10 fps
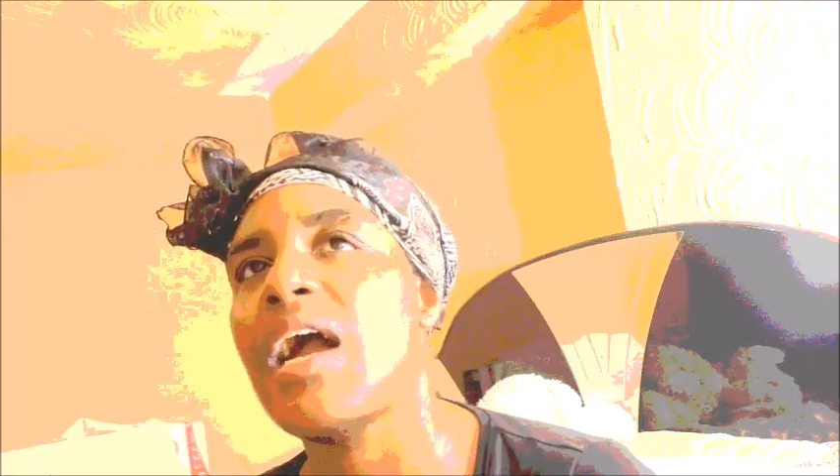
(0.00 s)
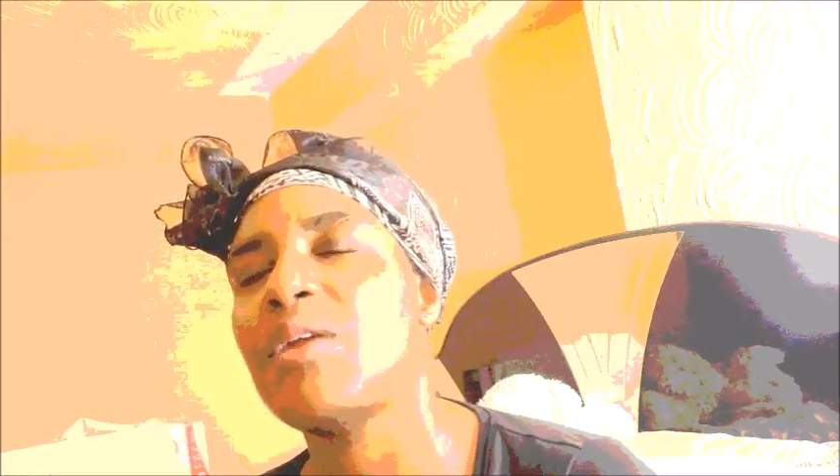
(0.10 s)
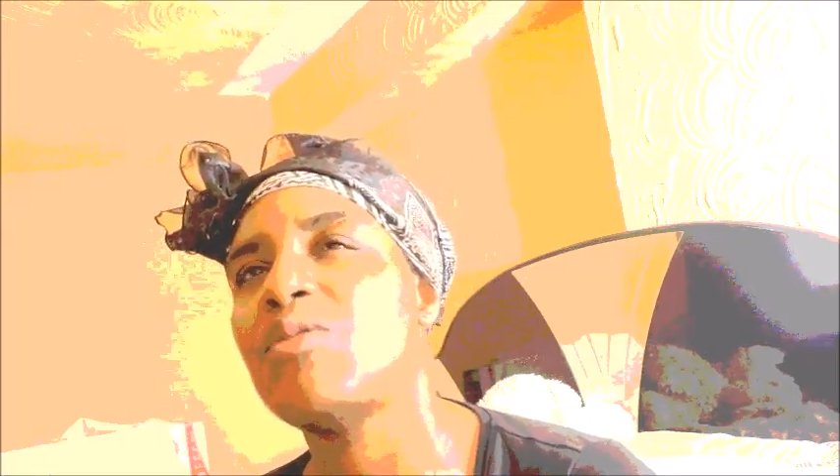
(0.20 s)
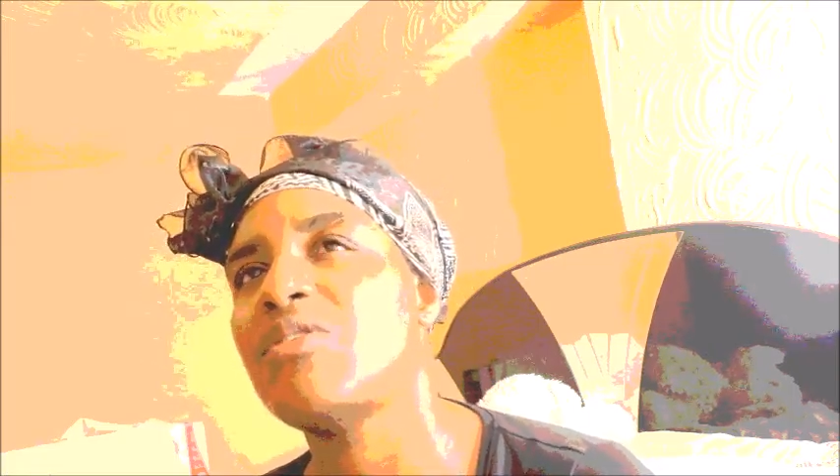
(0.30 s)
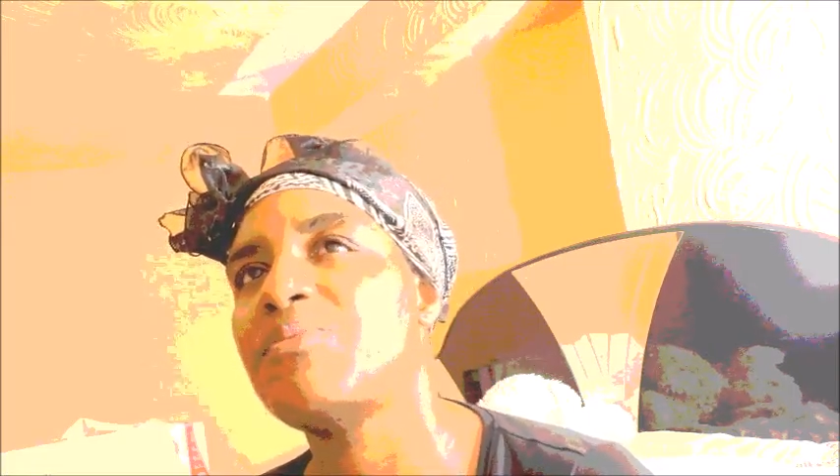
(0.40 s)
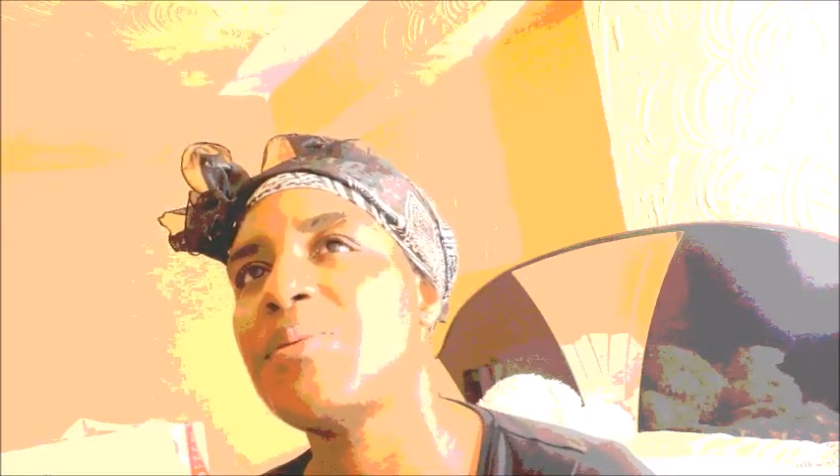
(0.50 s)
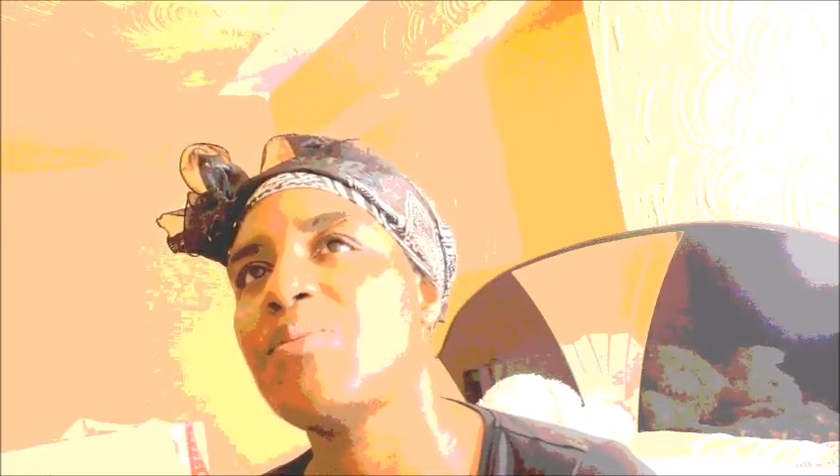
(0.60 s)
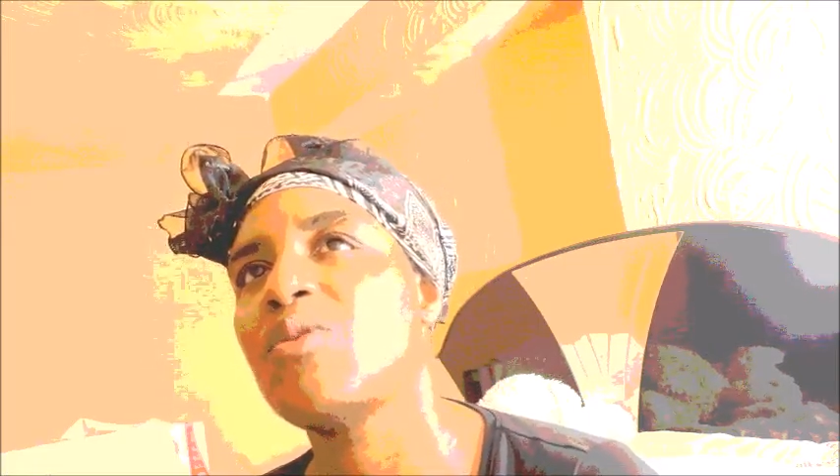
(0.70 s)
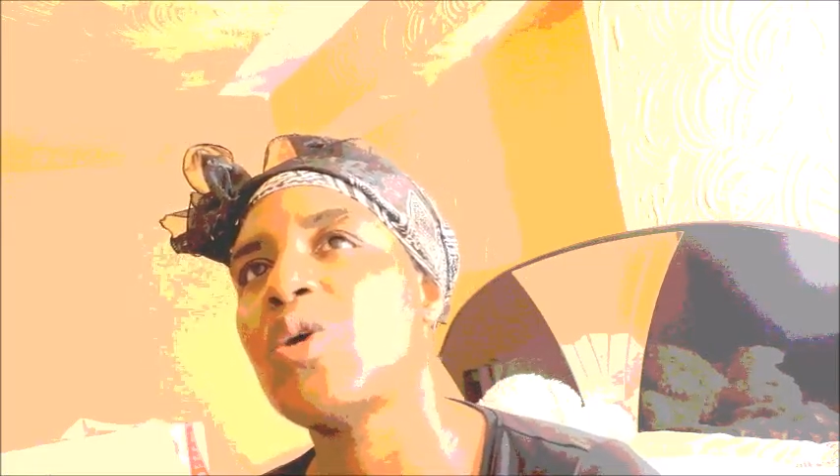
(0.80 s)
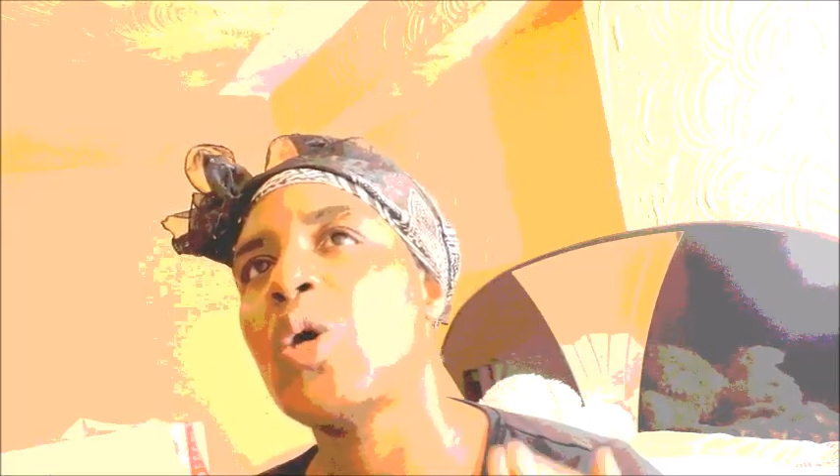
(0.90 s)
don't know if
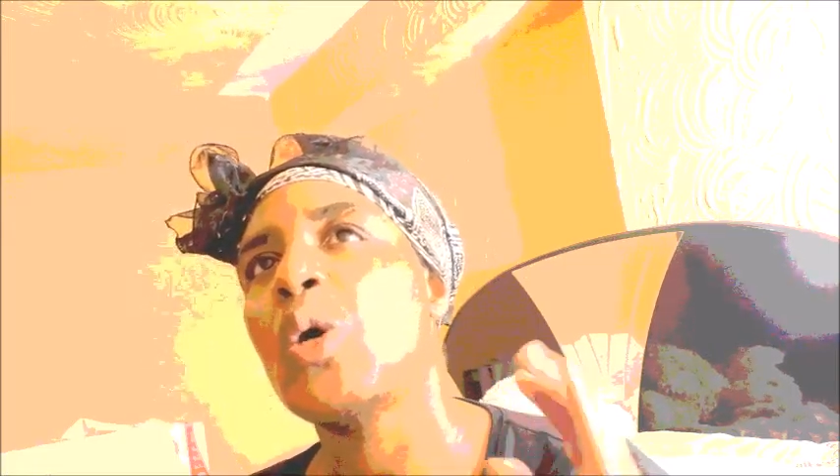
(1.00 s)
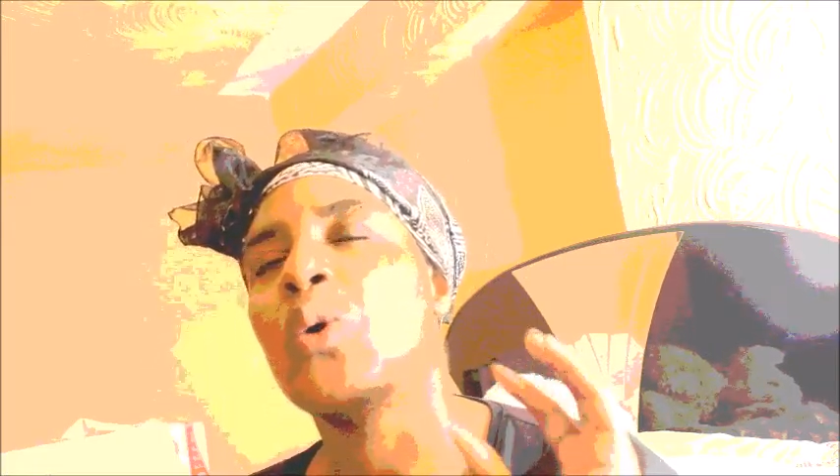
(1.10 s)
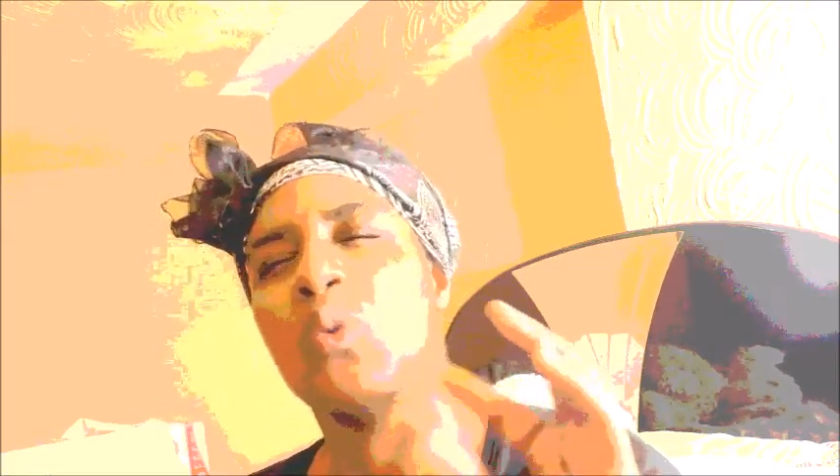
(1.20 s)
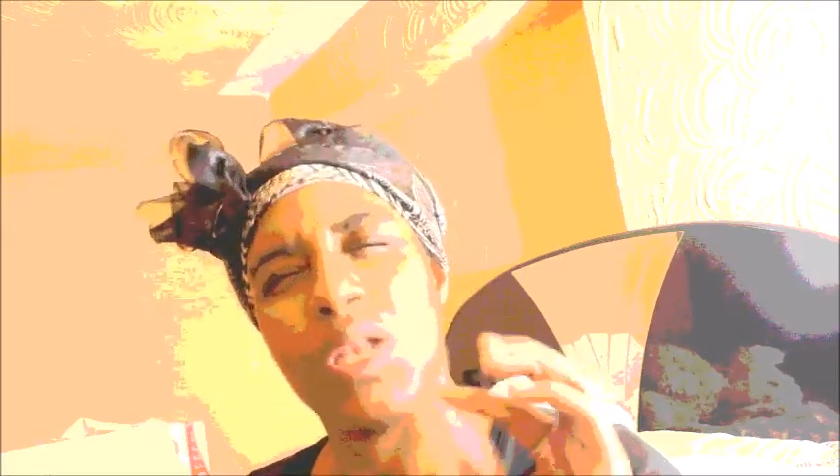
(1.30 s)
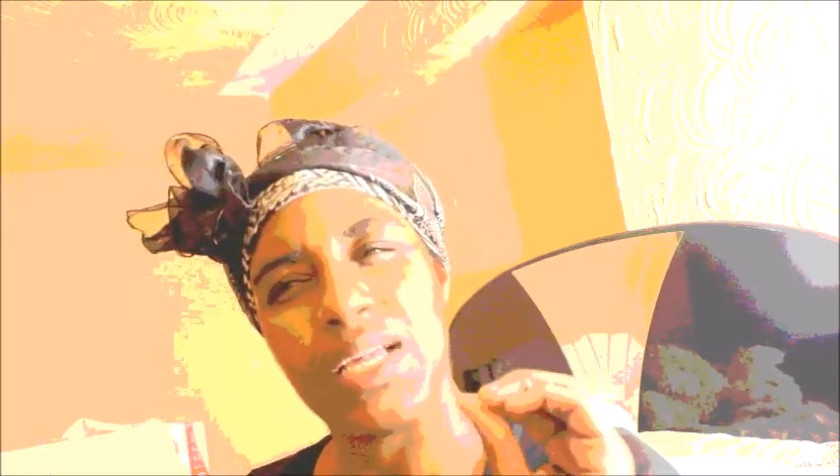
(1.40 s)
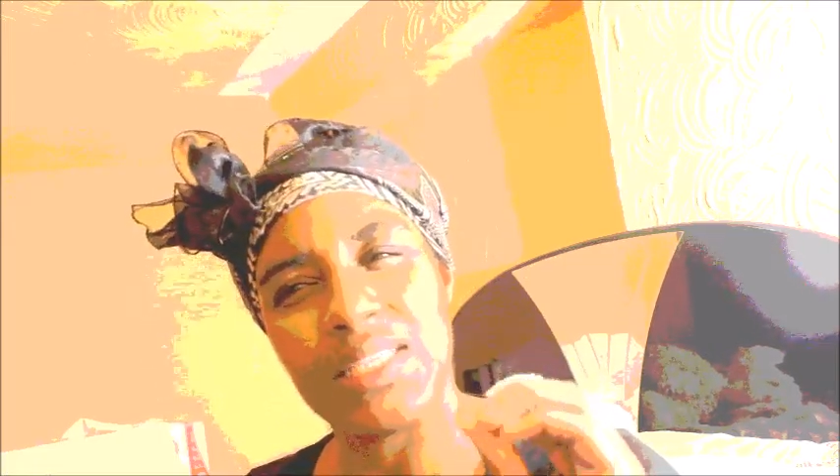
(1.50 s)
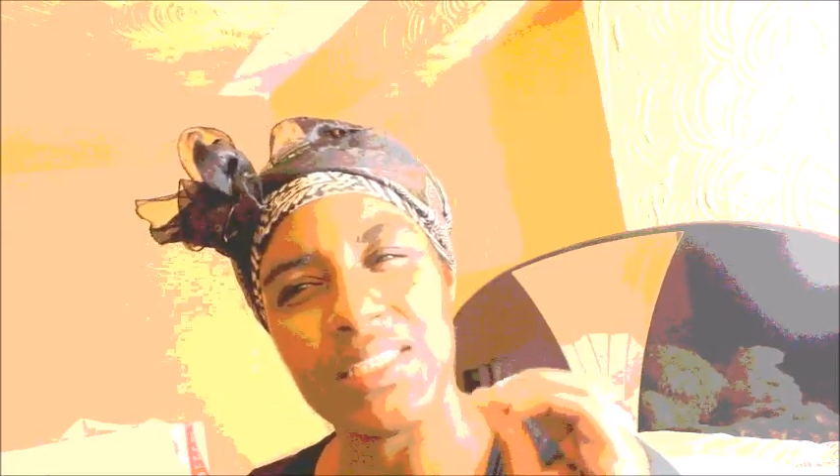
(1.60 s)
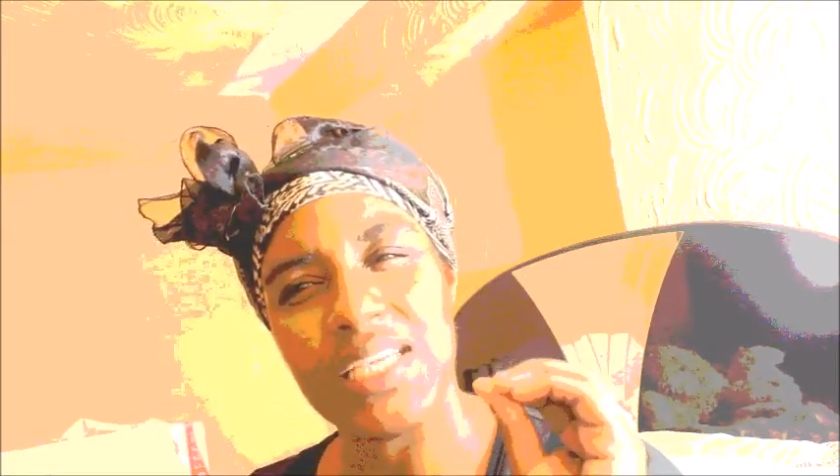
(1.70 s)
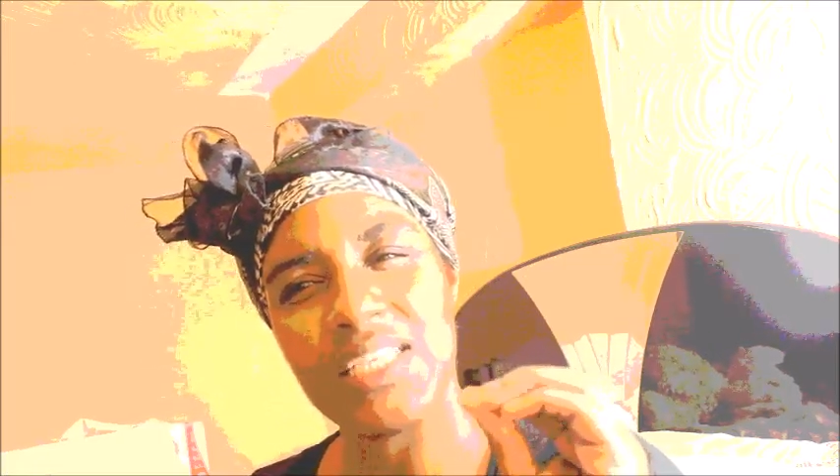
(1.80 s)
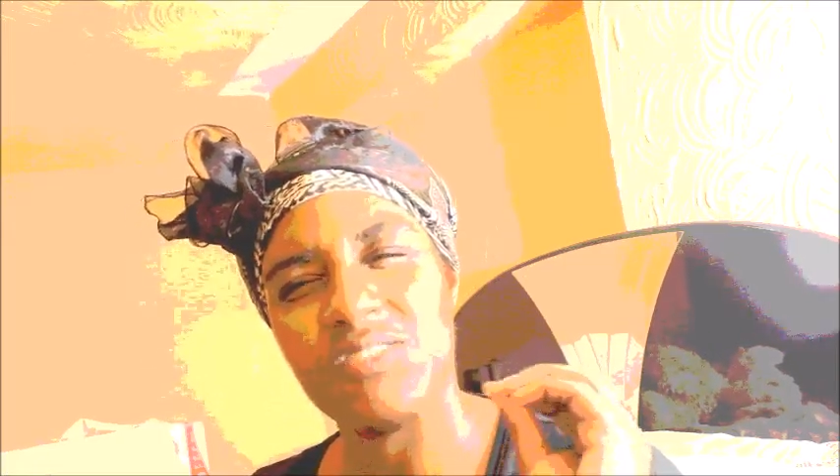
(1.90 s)
people who like the
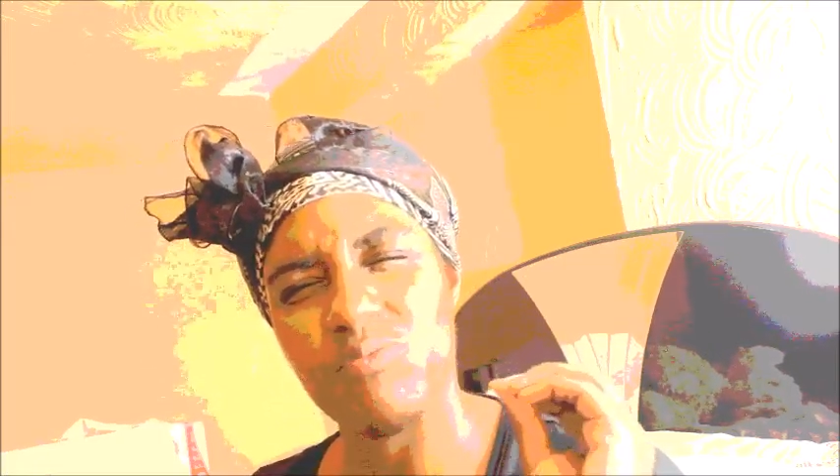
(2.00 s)
taste